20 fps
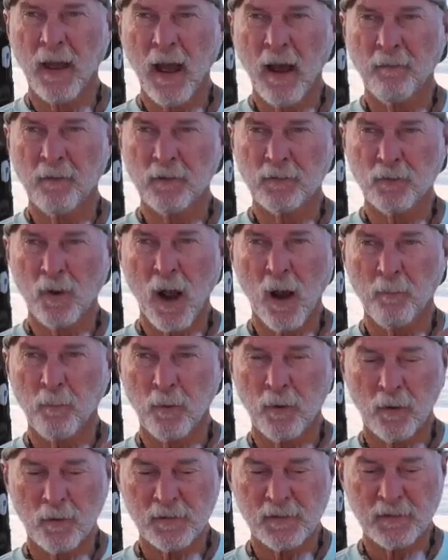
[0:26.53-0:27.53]
to have it drop
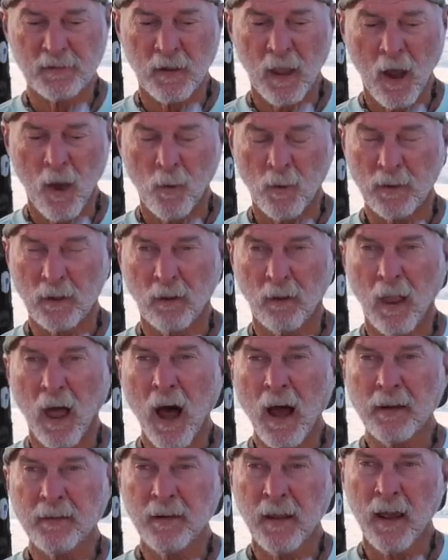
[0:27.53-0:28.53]
real slow and
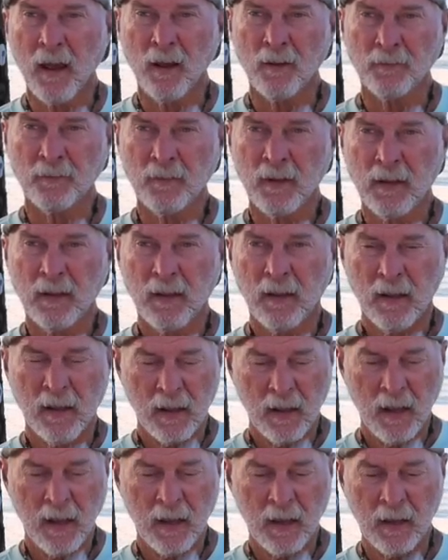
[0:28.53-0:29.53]
glide down.
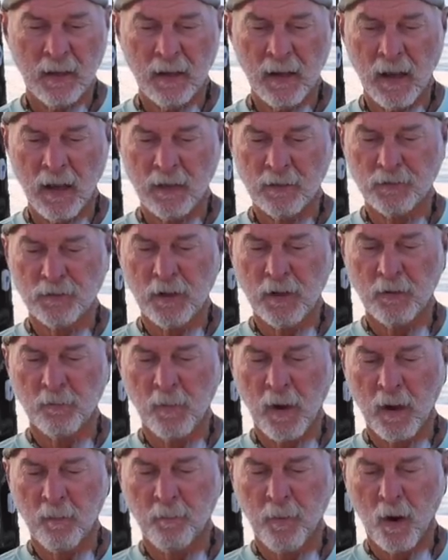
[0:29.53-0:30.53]
And I achieved
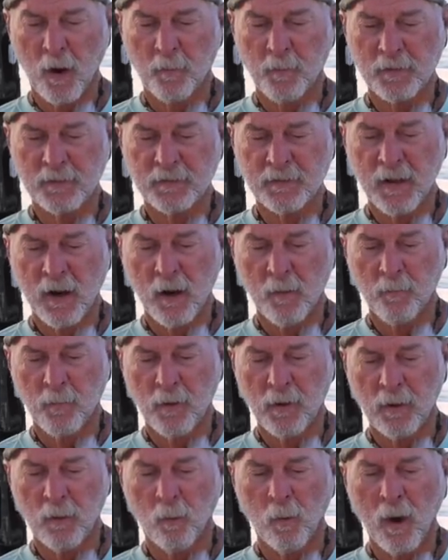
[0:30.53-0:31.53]
my purpose there
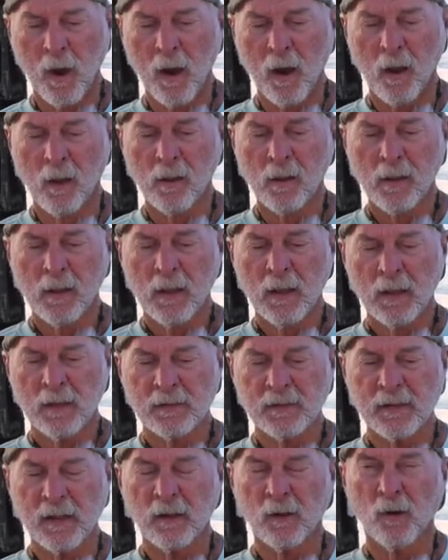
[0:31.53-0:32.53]
pretty well.
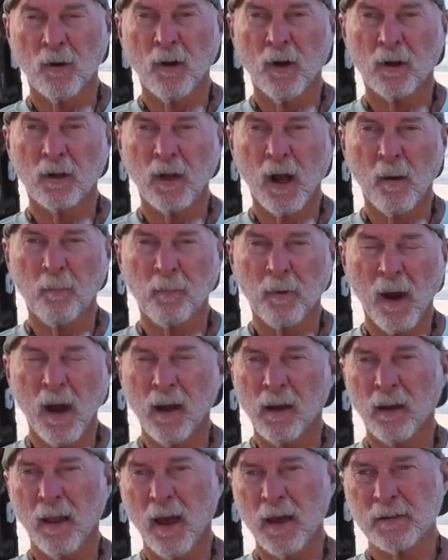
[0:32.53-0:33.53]
Single hook
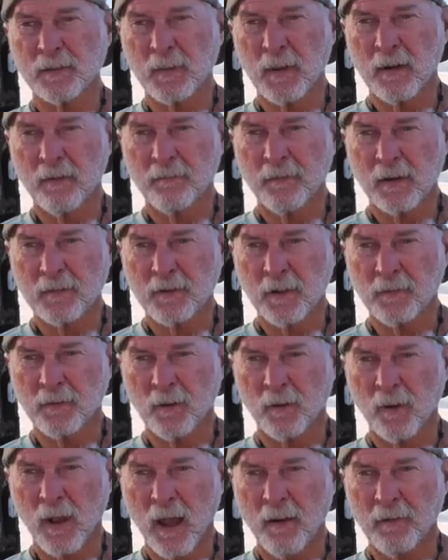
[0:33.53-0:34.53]
upright allows me to fish it
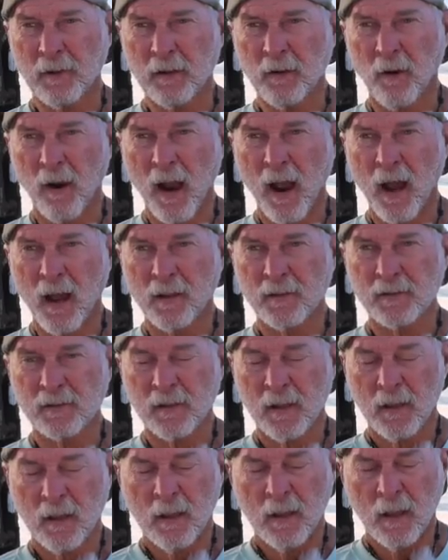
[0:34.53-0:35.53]
through heavy grass.
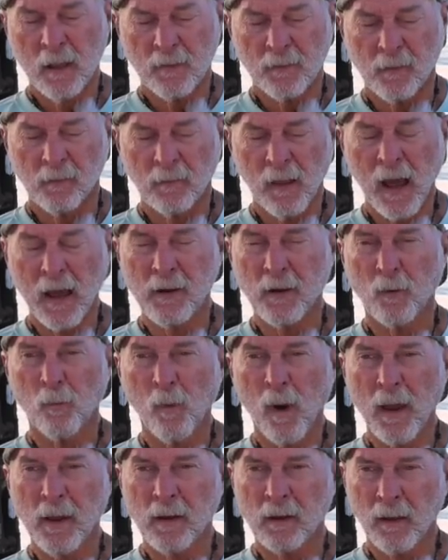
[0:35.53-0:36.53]
The lighter
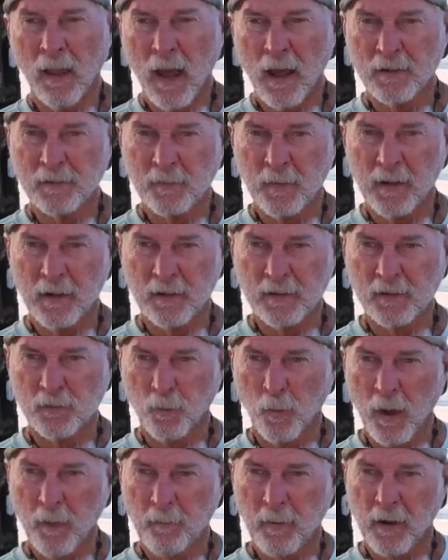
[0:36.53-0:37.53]
weight allows me to
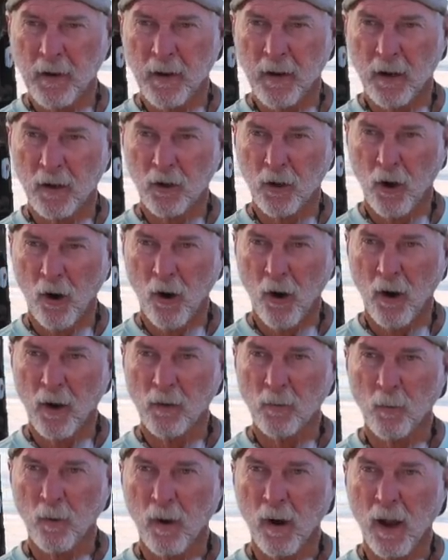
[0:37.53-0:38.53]
sweep it in a
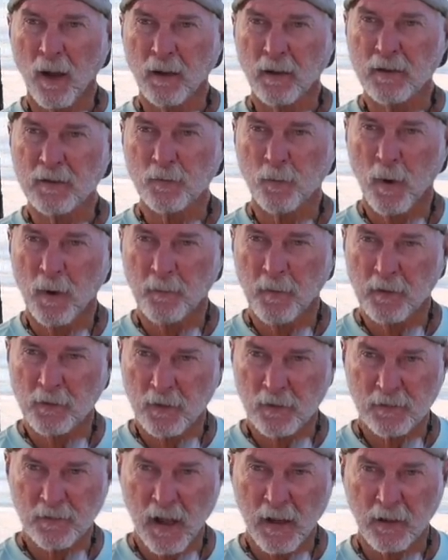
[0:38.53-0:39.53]
current where I can sweep it
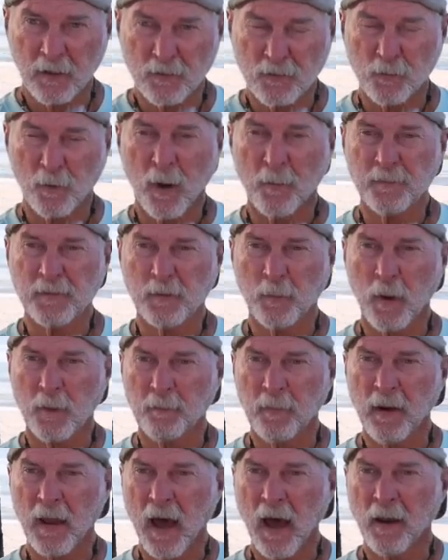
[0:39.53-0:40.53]
just like a shrimp
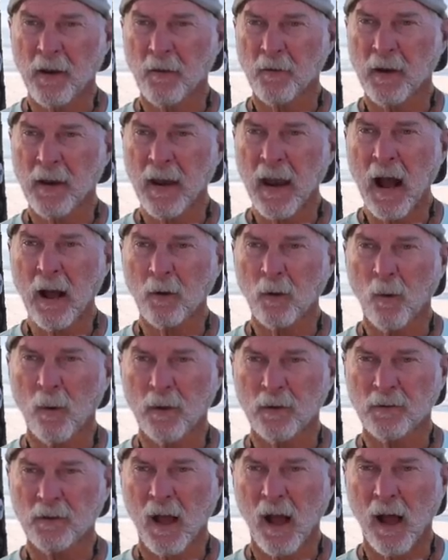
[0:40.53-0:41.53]
sweeping out on an
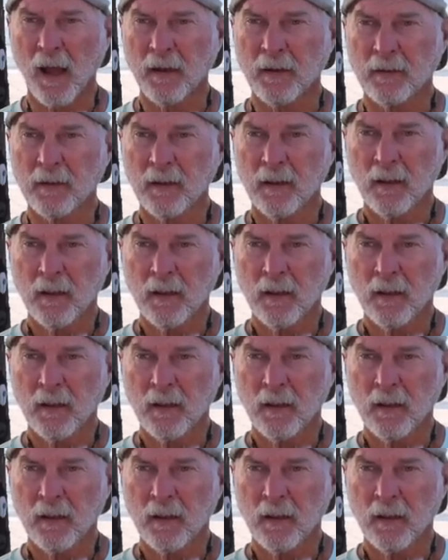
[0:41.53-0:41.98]
outgoing tide.